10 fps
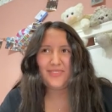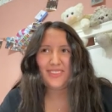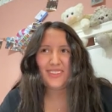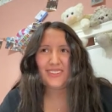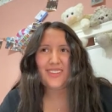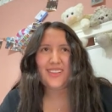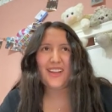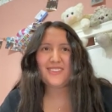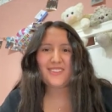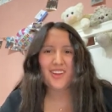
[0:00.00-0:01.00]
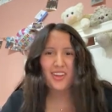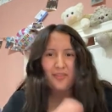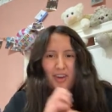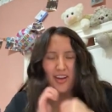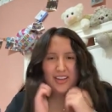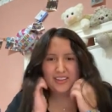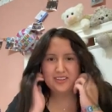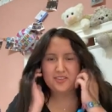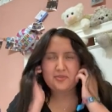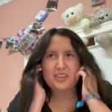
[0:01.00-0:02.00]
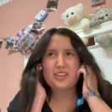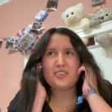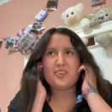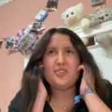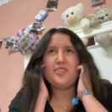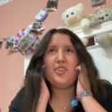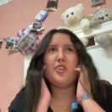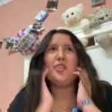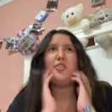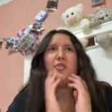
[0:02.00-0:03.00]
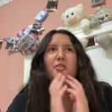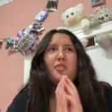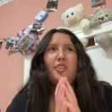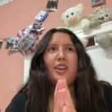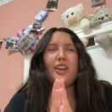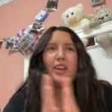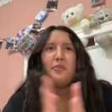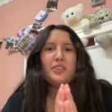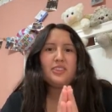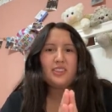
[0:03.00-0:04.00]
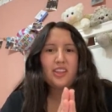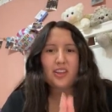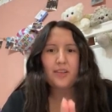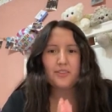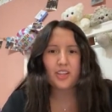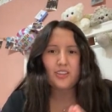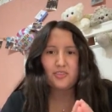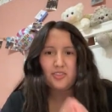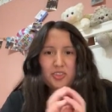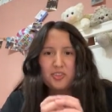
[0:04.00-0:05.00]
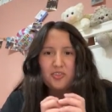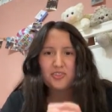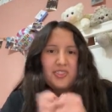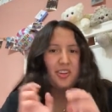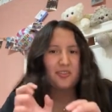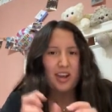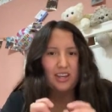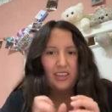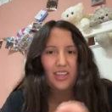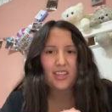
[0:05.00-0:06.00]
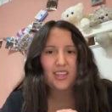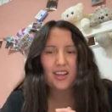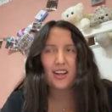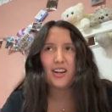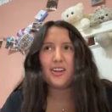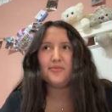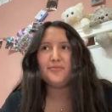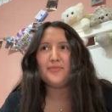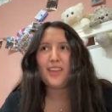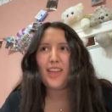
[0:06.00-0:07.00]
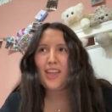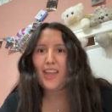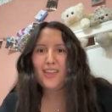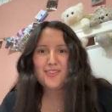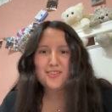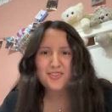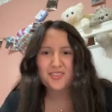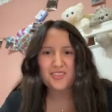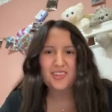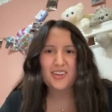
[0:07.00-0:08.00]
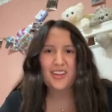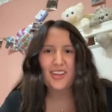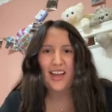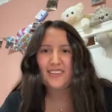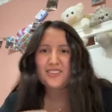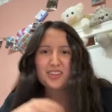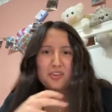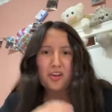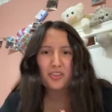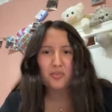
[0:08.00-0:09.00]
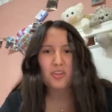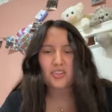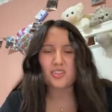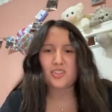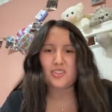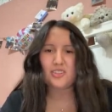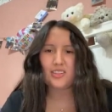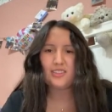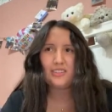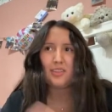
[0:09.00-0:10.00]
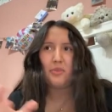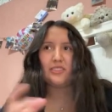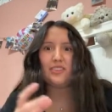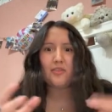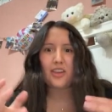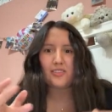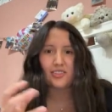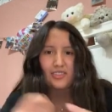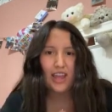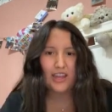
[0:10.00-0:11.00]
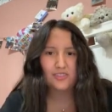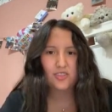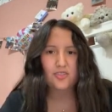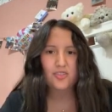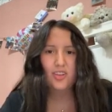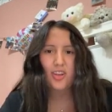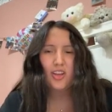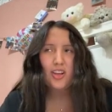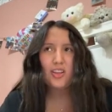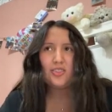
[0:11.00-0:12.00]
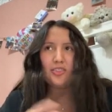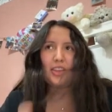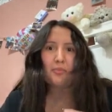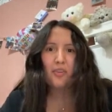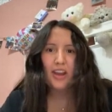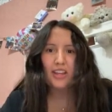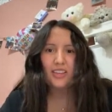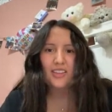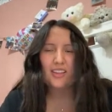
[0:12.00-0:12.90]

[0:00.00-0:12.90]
There's a lot to talk about, and you really don't know everything that you have done until you start writing it. And until you start answering all the questions these amazing advisors ask you to keep writing.